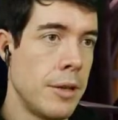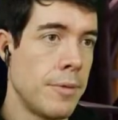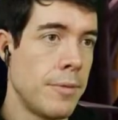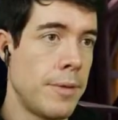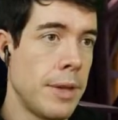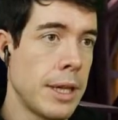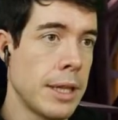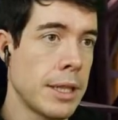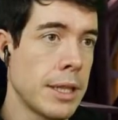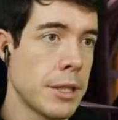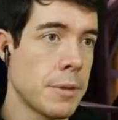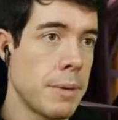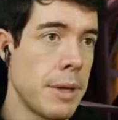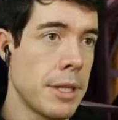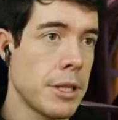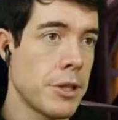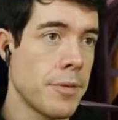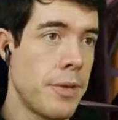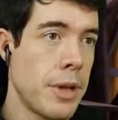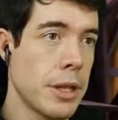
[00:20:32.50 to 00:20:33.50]
Flick the
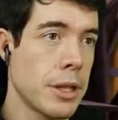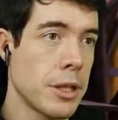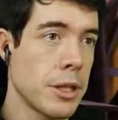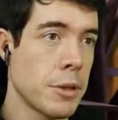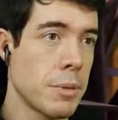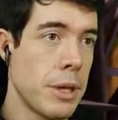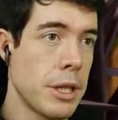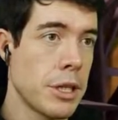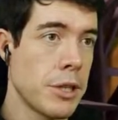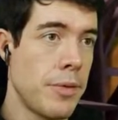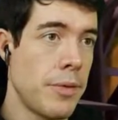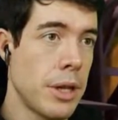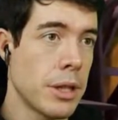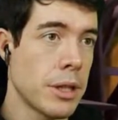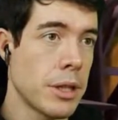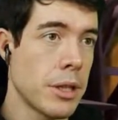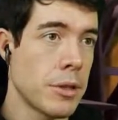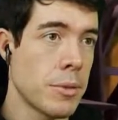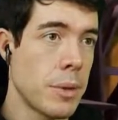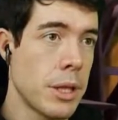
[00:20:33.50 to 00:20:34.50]
switch, flick the switch, flick
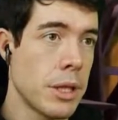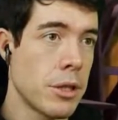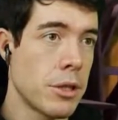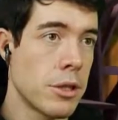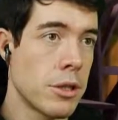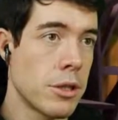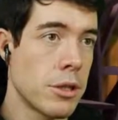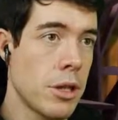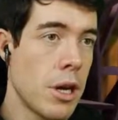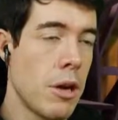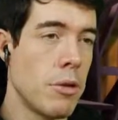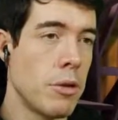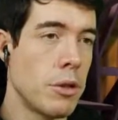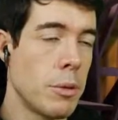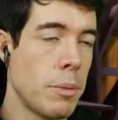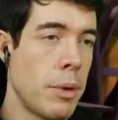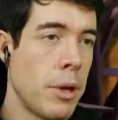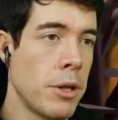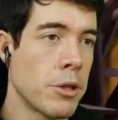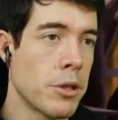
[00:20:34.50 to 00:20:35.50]
the switch. Oh, you
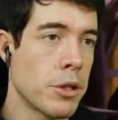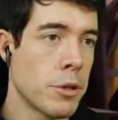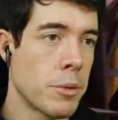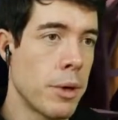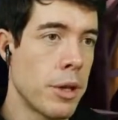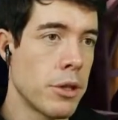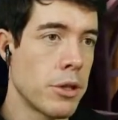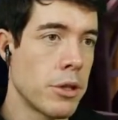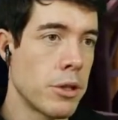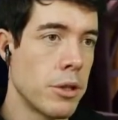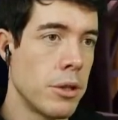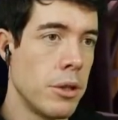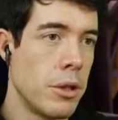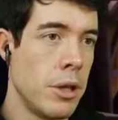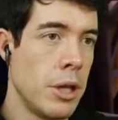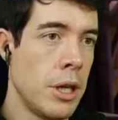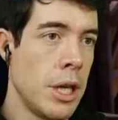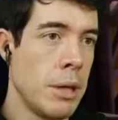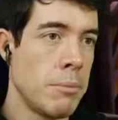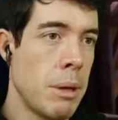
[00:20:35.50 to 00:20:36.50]
do plunge the switch.
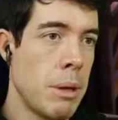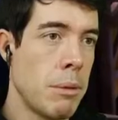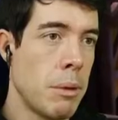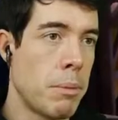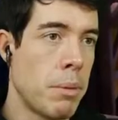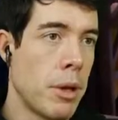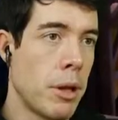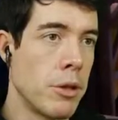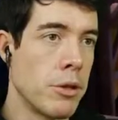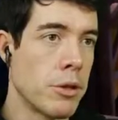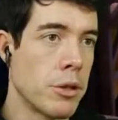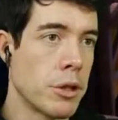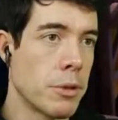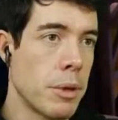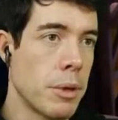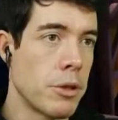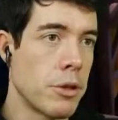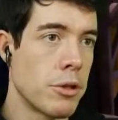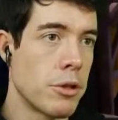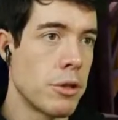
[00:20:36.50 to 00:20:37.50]
Maybe plunge the
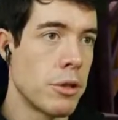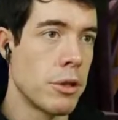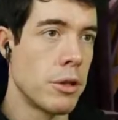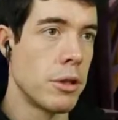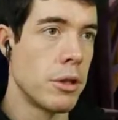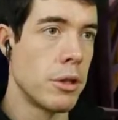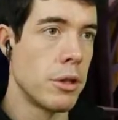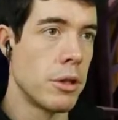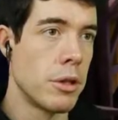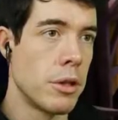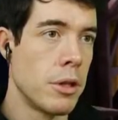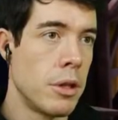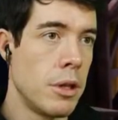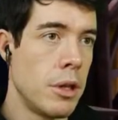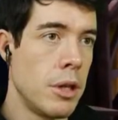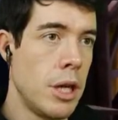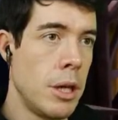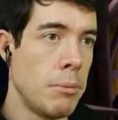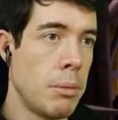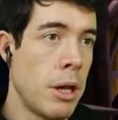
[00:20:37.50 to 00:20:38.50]
switch.
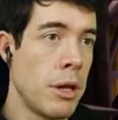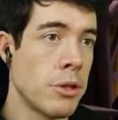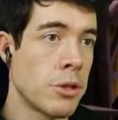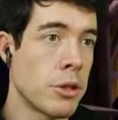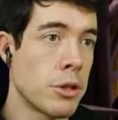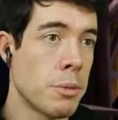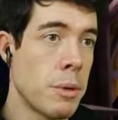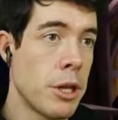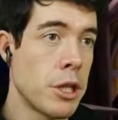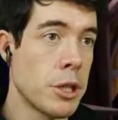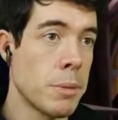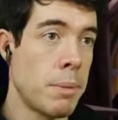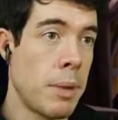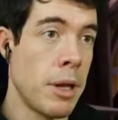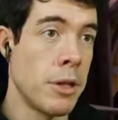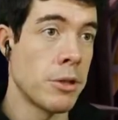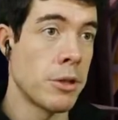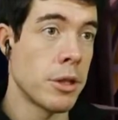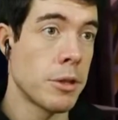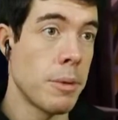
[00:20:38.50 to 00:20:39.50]
Plunge the switch,
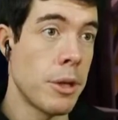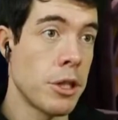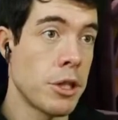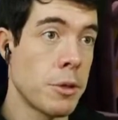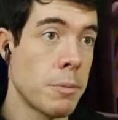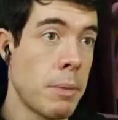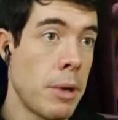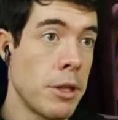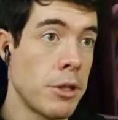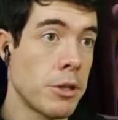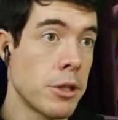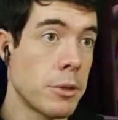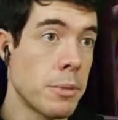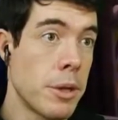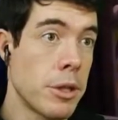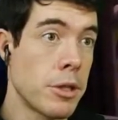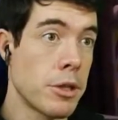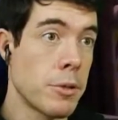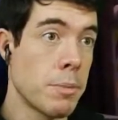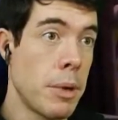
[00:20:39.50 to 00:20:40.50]
plunge the switch, plunge the
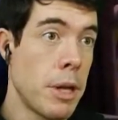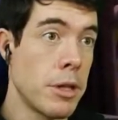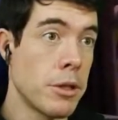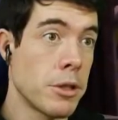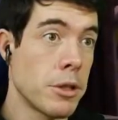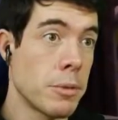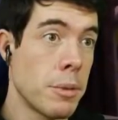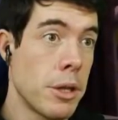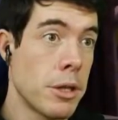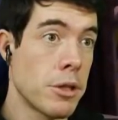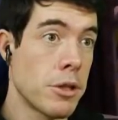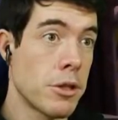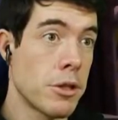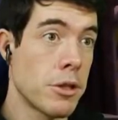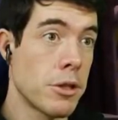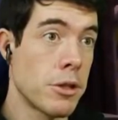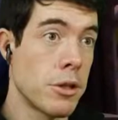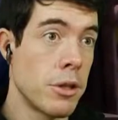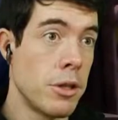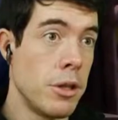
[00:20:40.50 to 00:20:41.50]
switch, plunge the
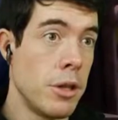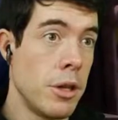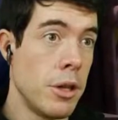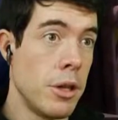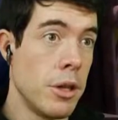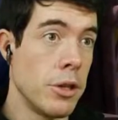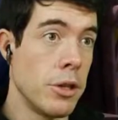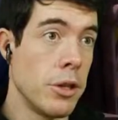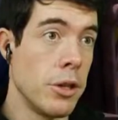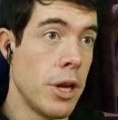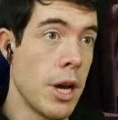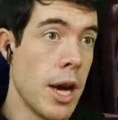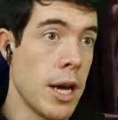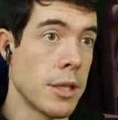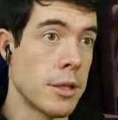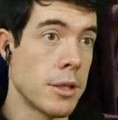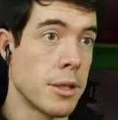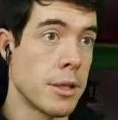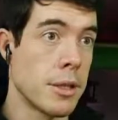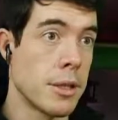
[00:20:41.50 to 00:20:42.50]
switch.
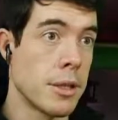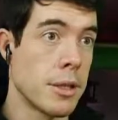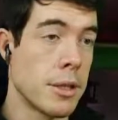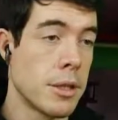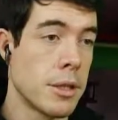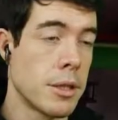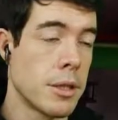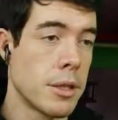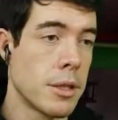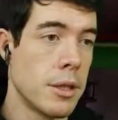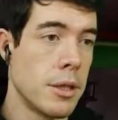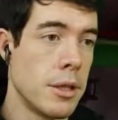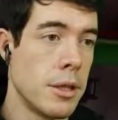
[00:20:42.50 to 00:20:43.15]
Yes!